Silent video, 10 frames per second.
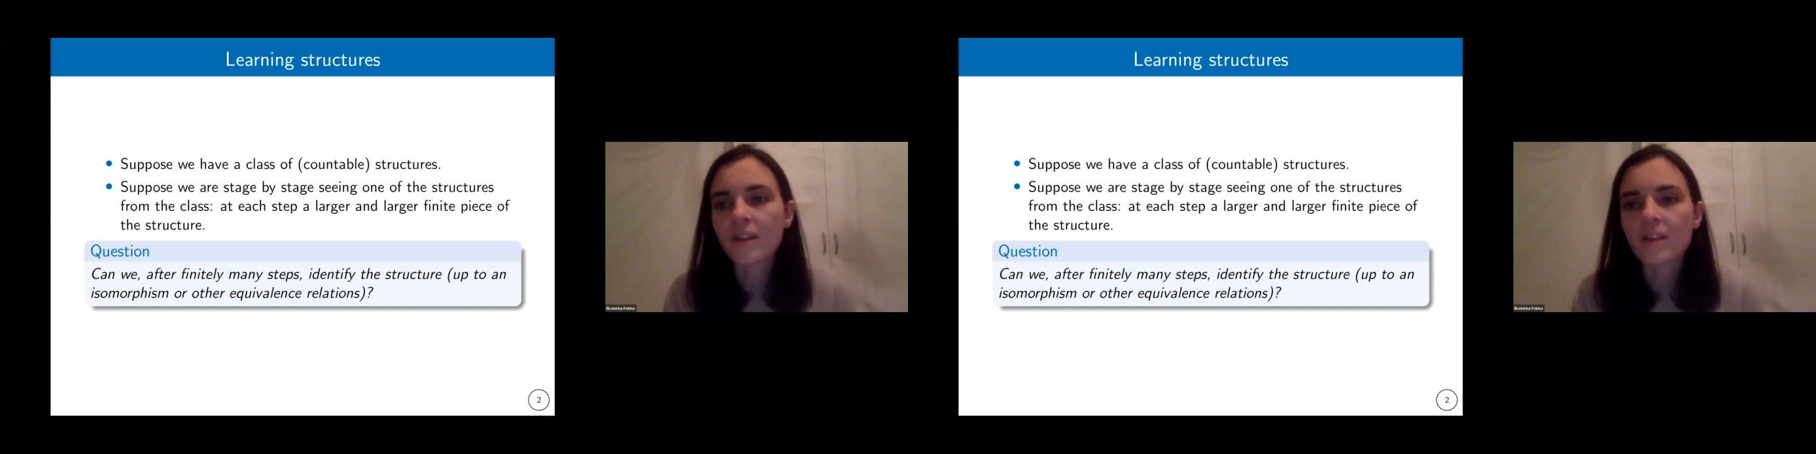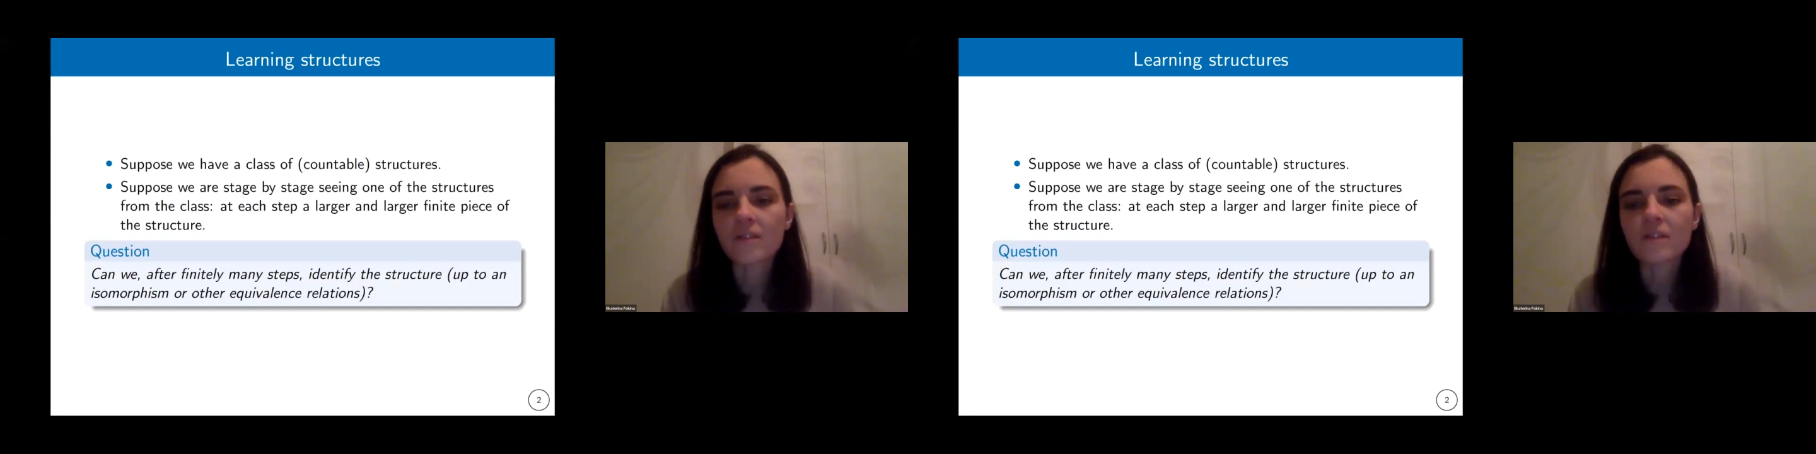
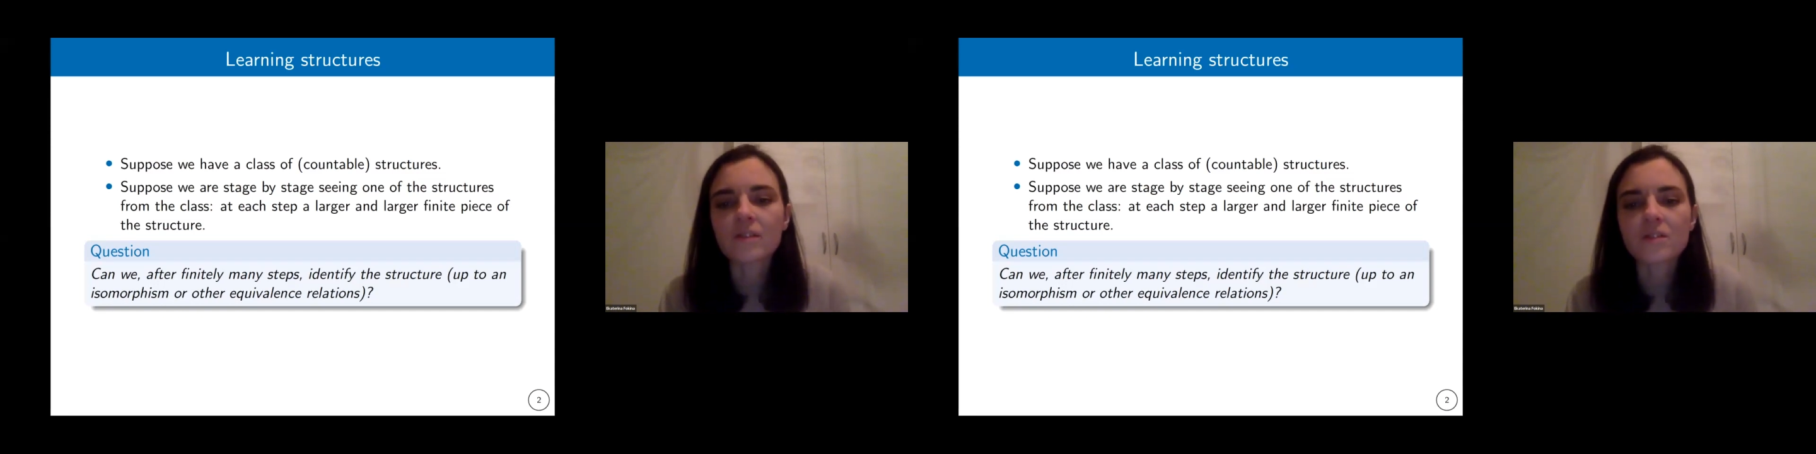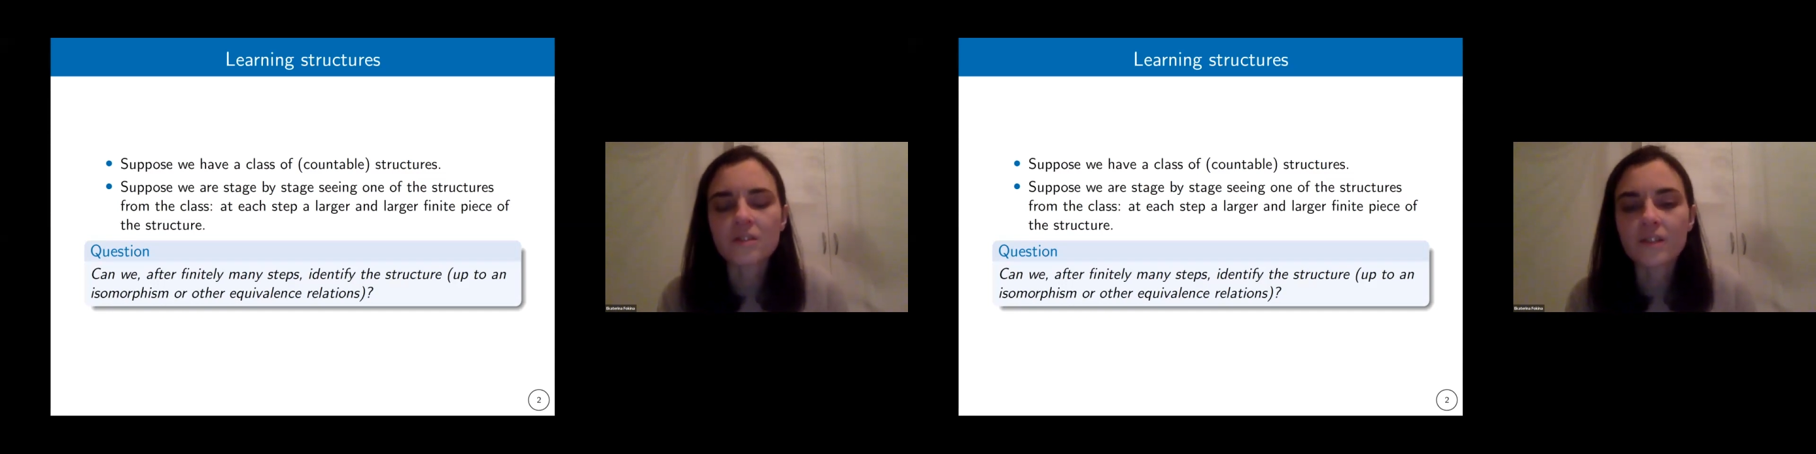other
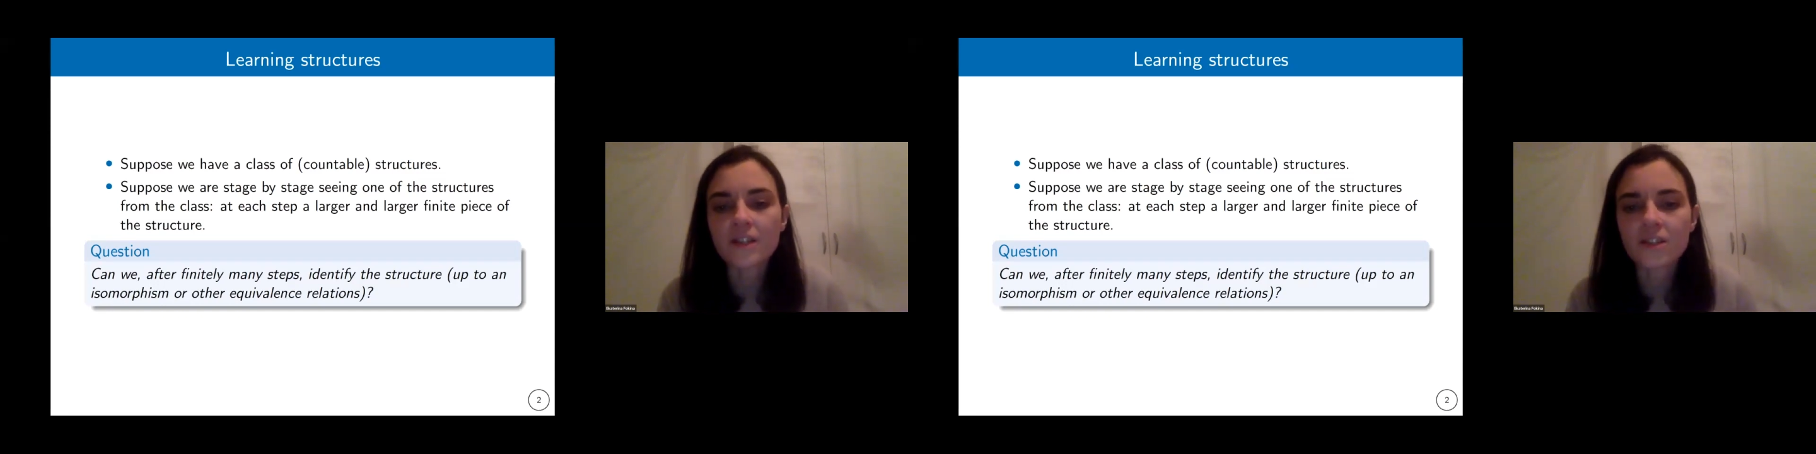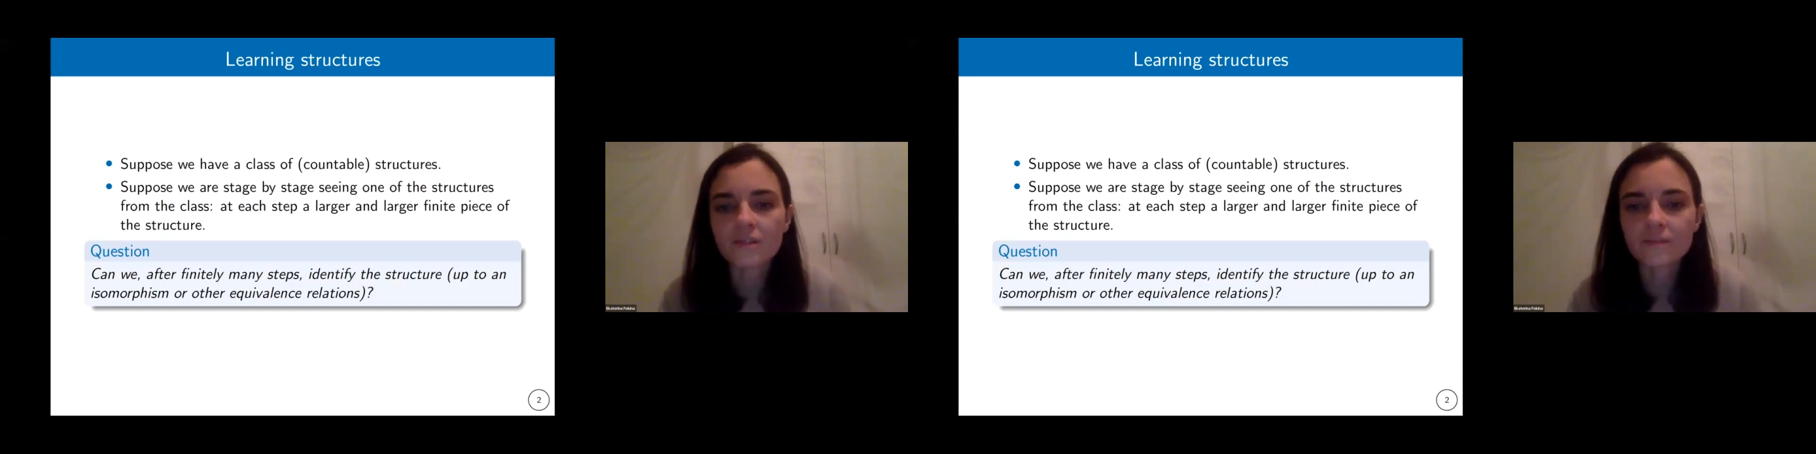equivalence
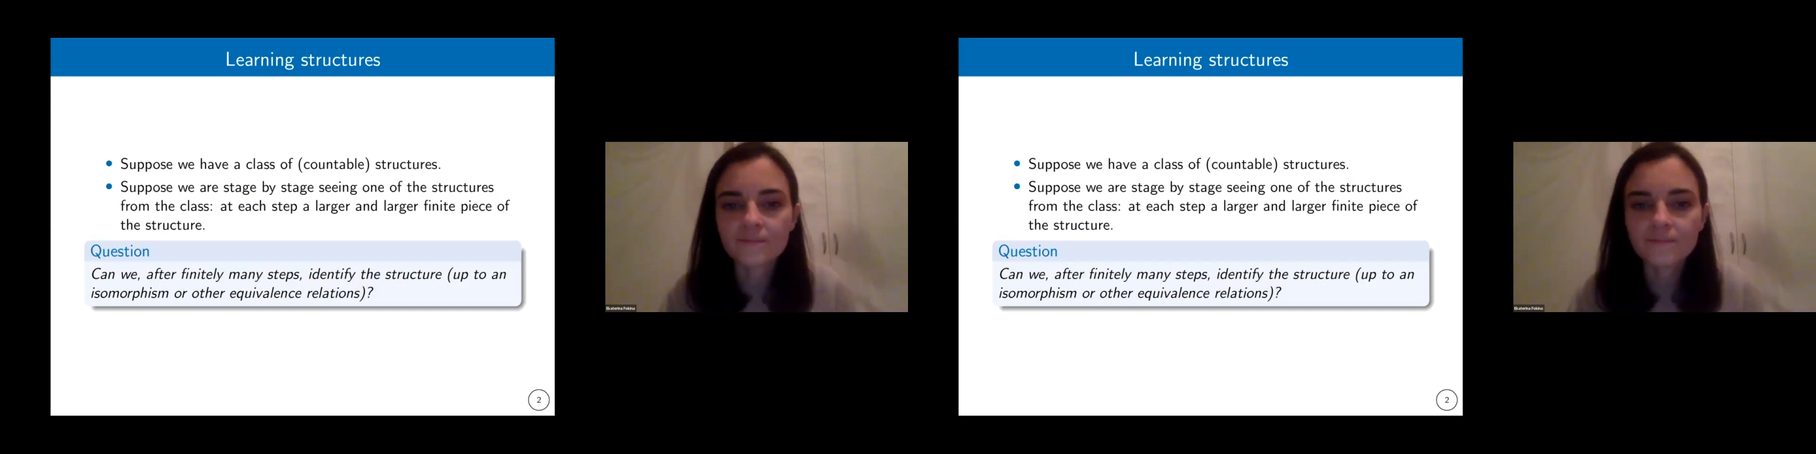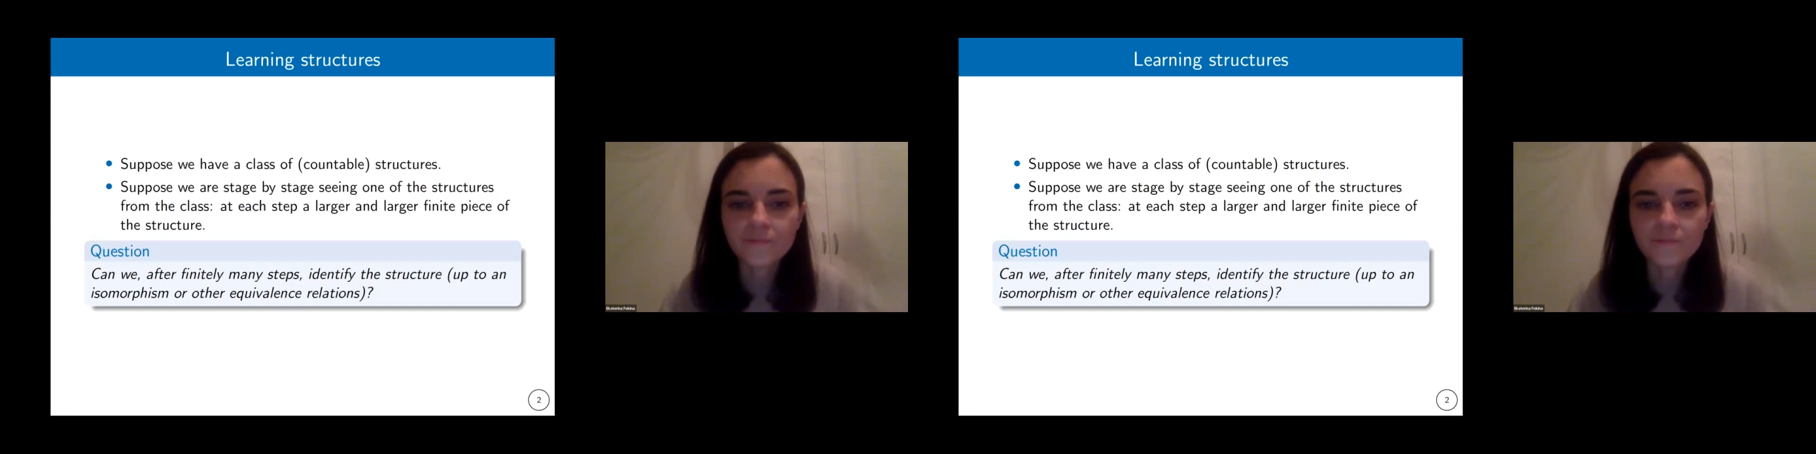relation?